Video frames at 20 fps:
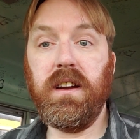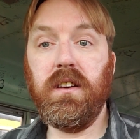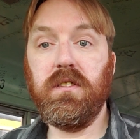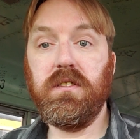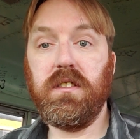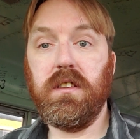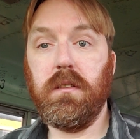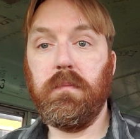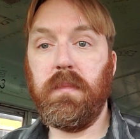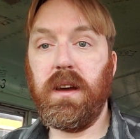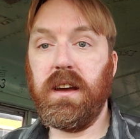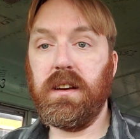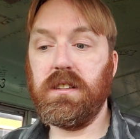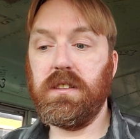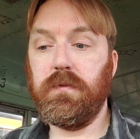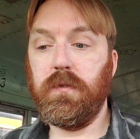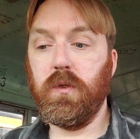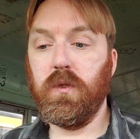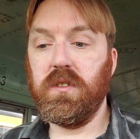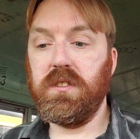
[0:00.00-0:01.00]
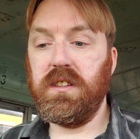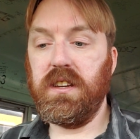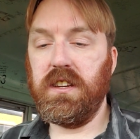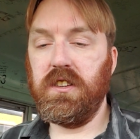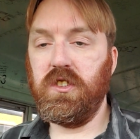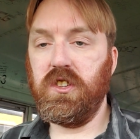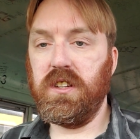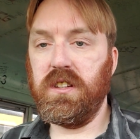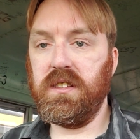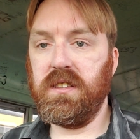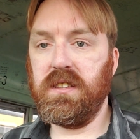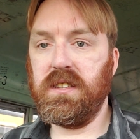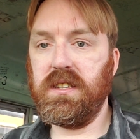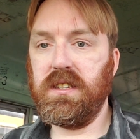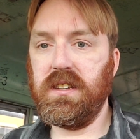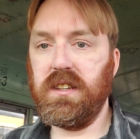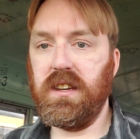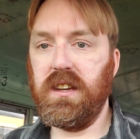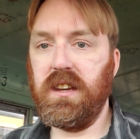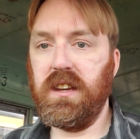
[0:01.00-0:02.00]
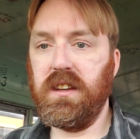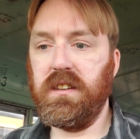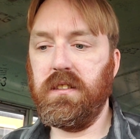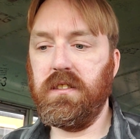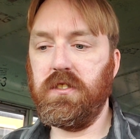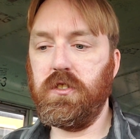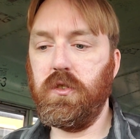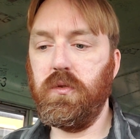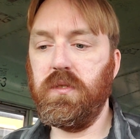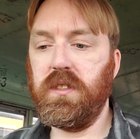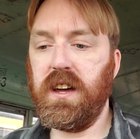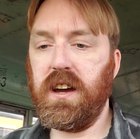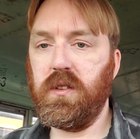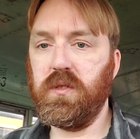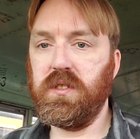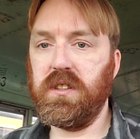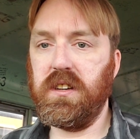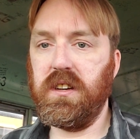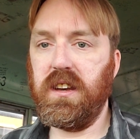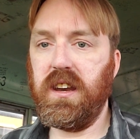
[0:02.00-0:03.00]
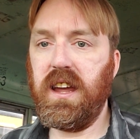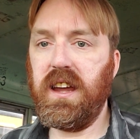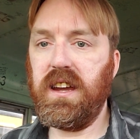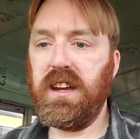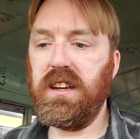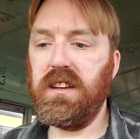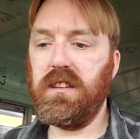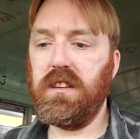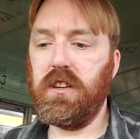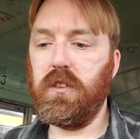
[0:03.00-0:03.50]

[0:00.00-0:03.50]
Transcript: to the Maxxforce engines in 2008,